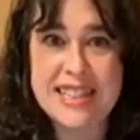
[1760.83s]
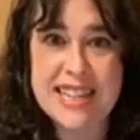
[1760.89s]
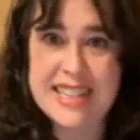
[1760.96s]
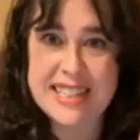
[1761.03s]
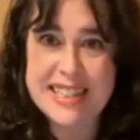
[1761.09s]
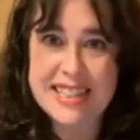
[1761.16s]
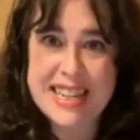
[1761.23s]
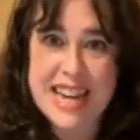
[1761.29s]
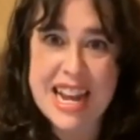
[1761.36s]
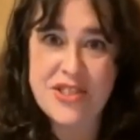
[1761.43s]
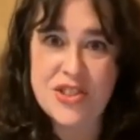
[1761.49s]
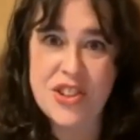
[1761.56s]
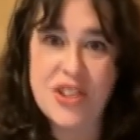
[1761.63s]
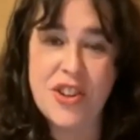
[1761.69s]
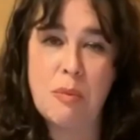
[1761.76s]
it's
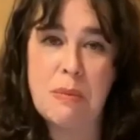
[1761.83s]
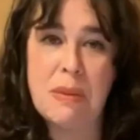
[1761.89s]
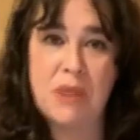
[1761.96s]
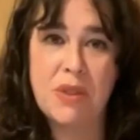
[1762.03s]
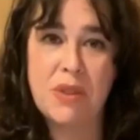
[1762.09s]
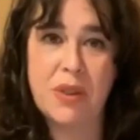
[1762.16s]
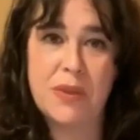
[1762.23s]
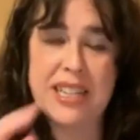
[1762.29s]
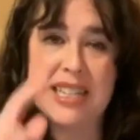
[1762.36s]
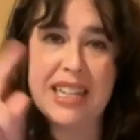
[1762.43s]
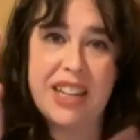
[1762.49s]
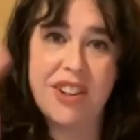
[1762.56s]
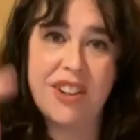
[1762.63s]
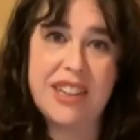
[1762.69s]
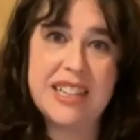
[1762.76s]
national, but what we
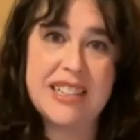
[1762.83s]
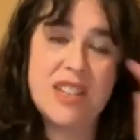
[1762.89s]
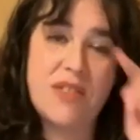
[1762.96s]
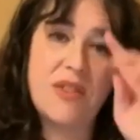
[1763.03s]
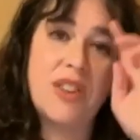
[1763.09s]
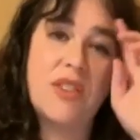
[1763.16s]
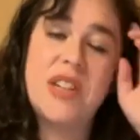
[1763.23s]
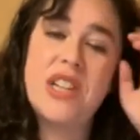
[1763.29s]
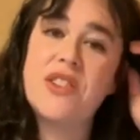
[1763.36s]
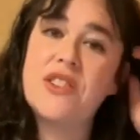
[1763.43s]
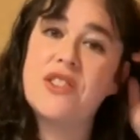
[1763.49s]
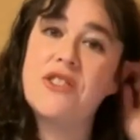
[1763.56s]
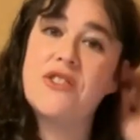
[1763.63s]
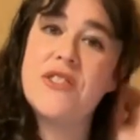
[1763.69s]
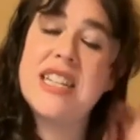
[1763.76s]
see are these different
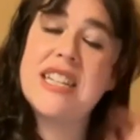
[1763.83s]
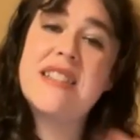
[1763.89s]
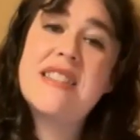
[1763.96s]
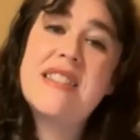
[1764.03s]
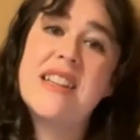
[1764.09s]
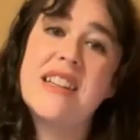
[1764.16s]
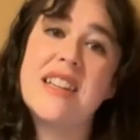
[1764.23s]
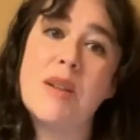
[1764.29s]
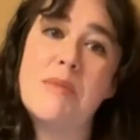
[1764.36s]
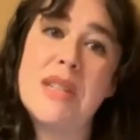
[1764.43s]
regional cuisines that come together.